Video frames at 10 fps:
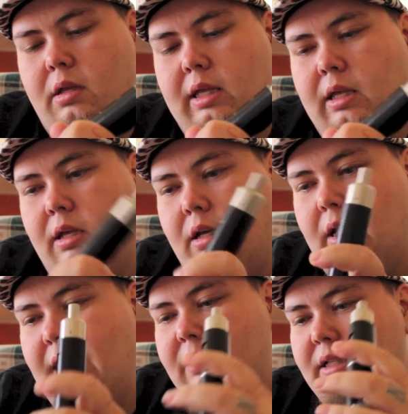
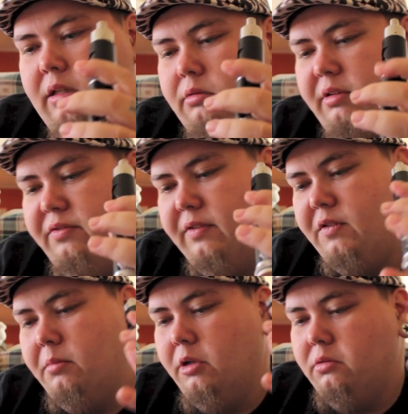in
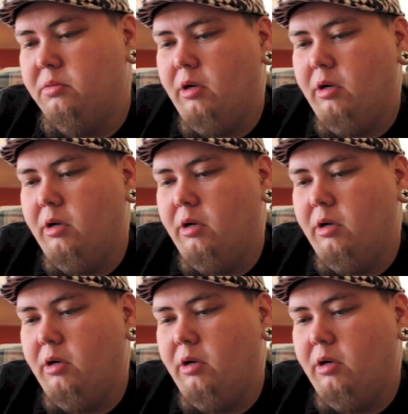18350 mode,